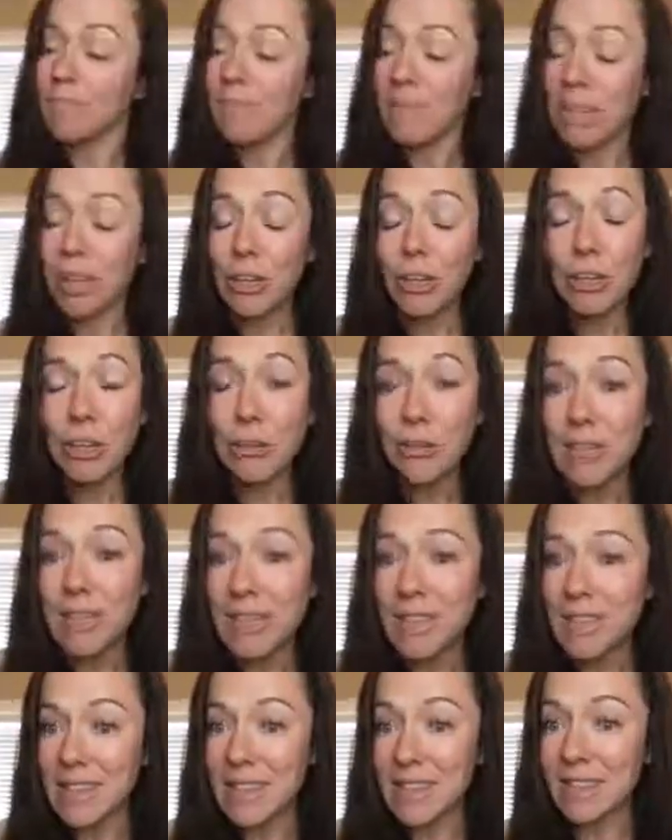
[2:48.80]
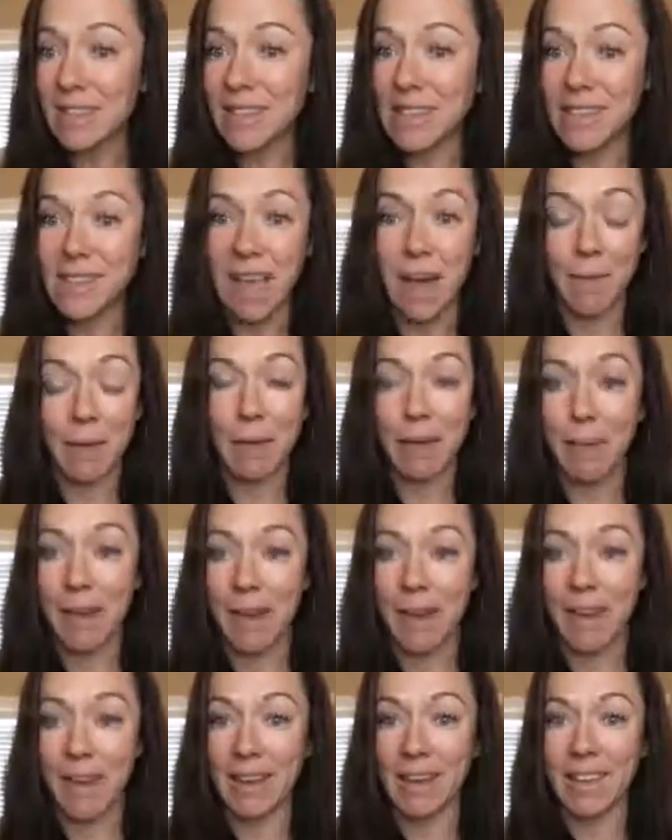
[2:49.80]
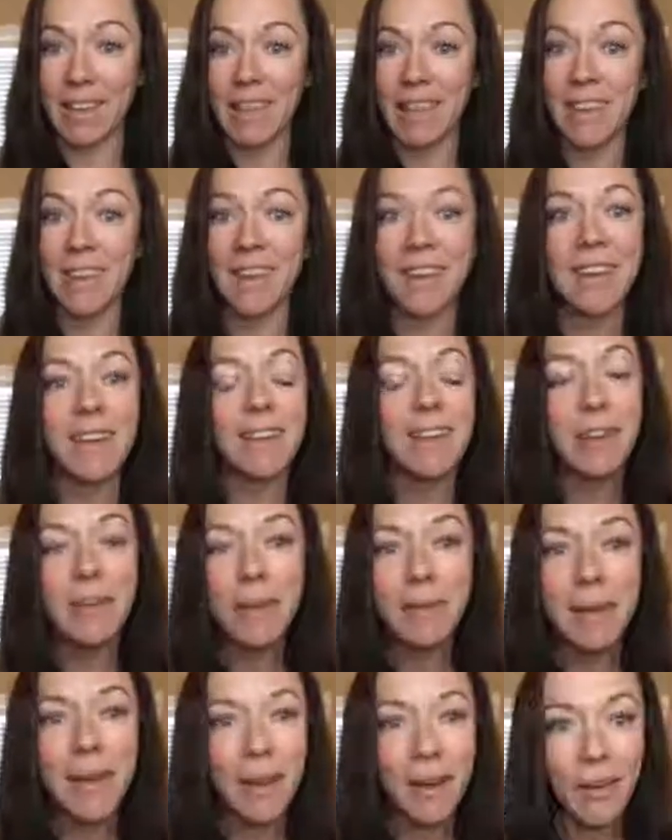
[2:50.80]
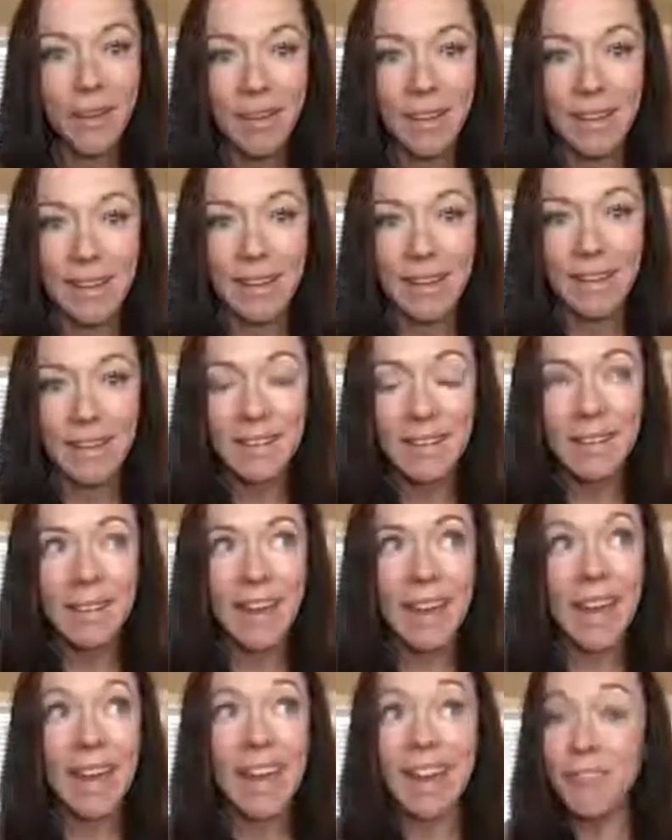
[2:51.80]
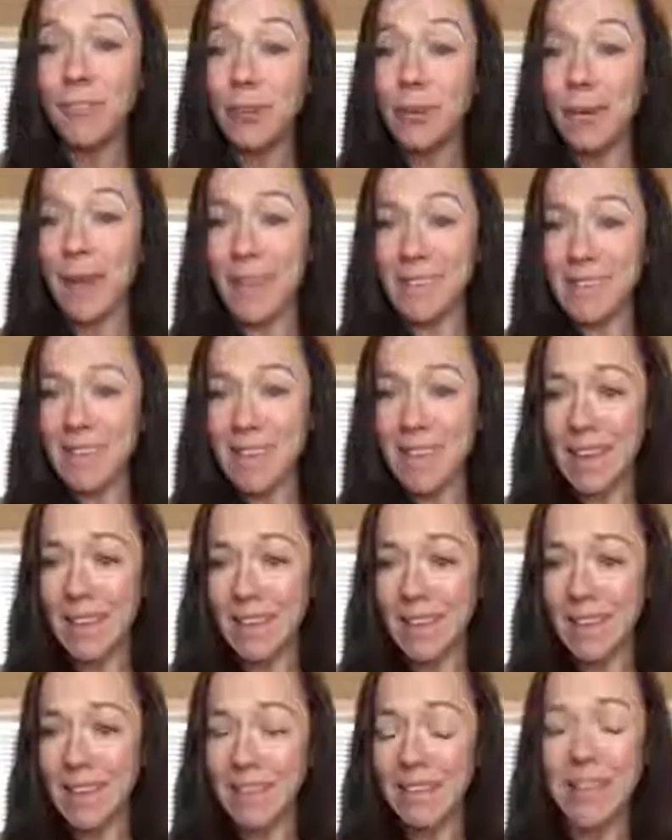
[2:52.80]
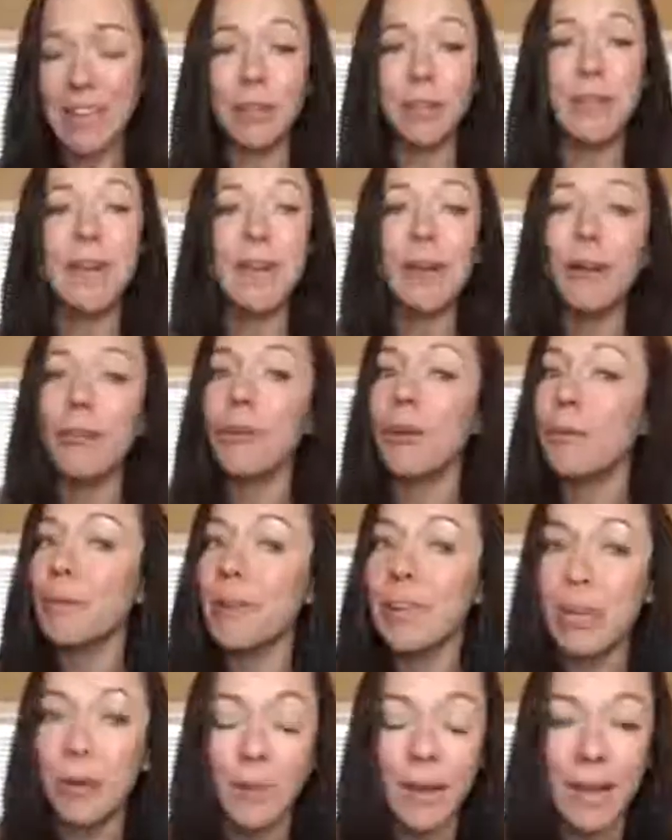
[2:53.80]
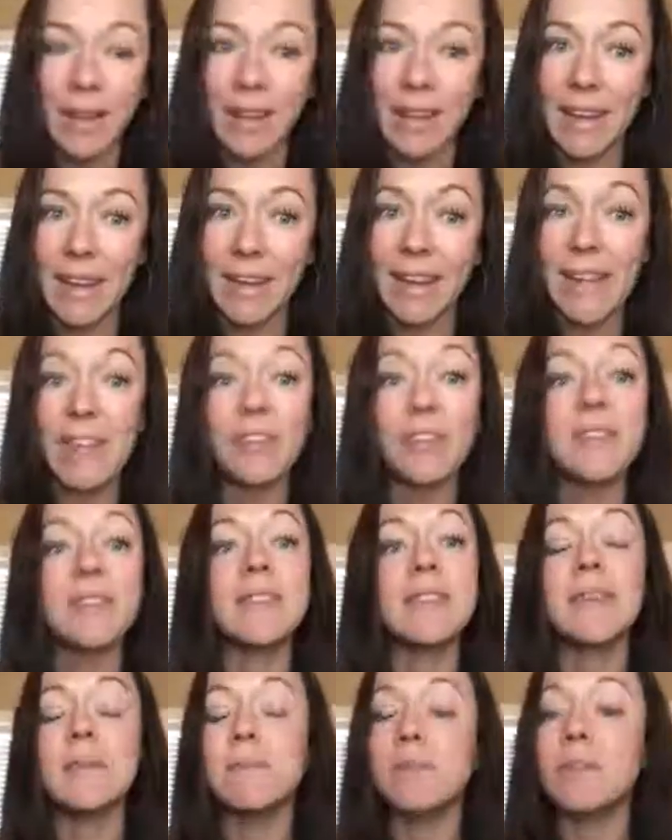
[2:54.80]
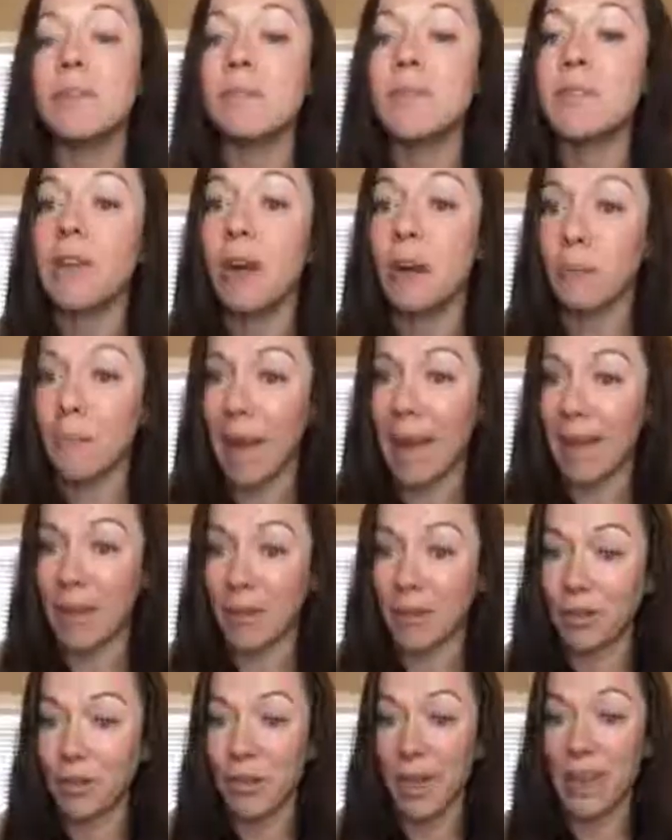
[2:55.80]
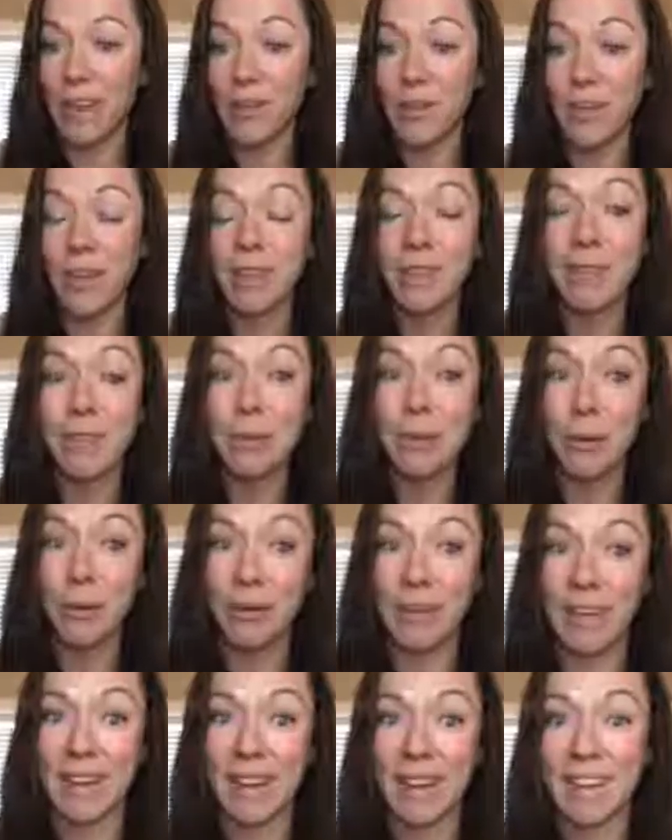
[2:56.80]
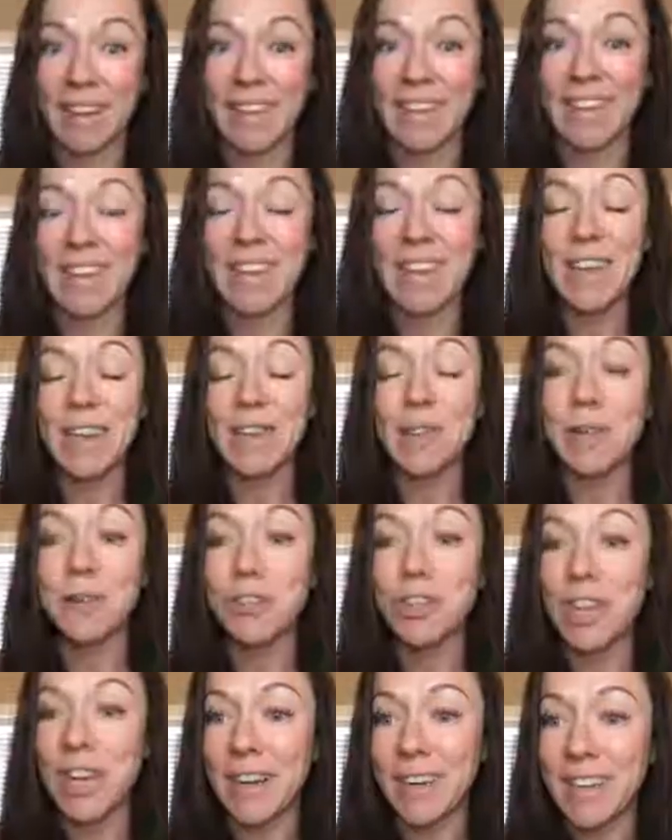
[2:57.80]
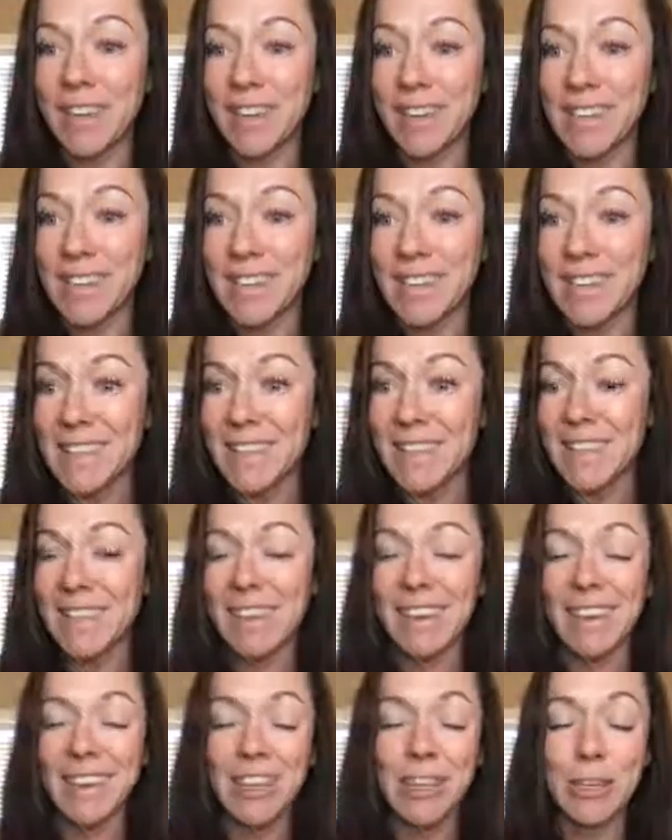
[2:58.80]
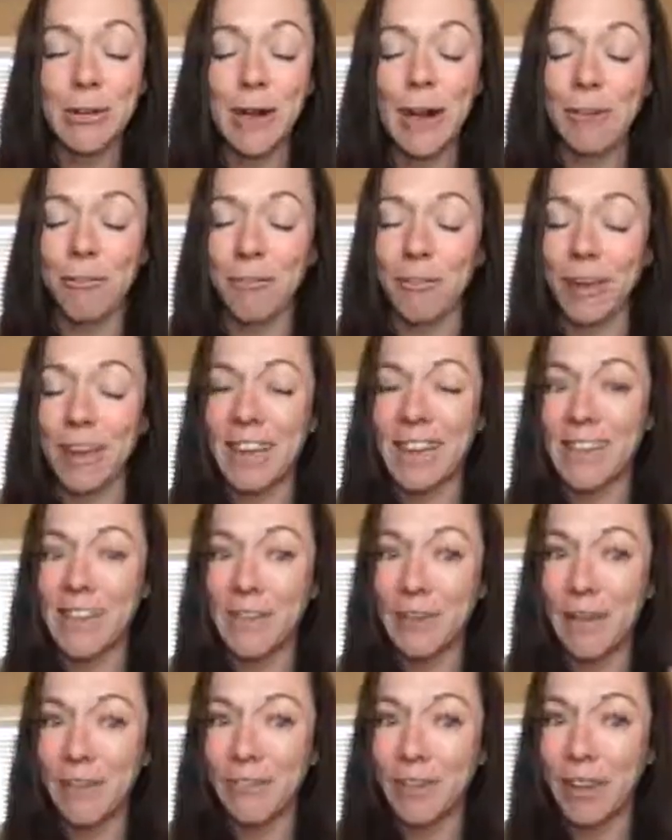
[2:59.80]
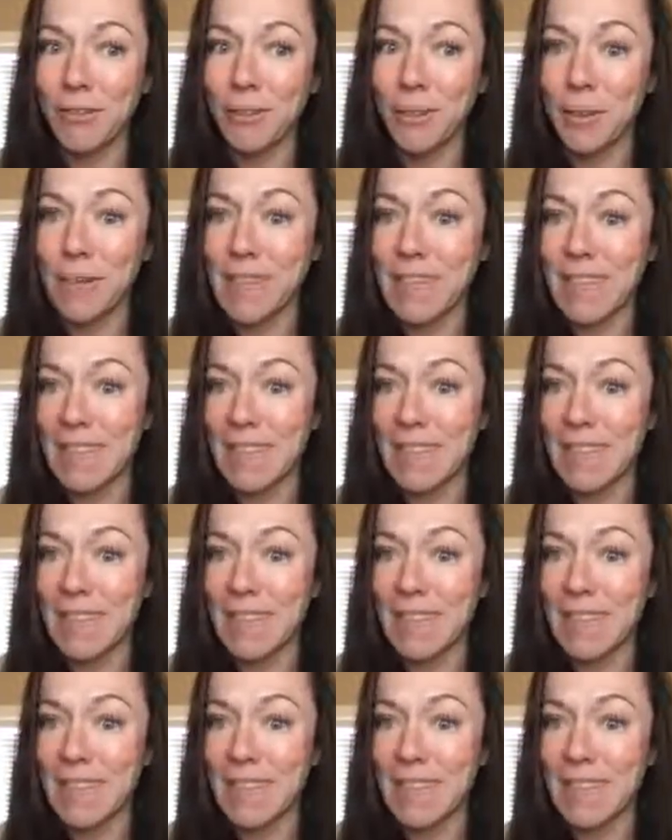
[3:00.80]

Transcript: new season that's coming upon us, that you can be healthy. And if you get sick, that you get over it really quickly and that your symptoms are mild, okay? So that's the goal here. So share this. You have friends, you have loved ones that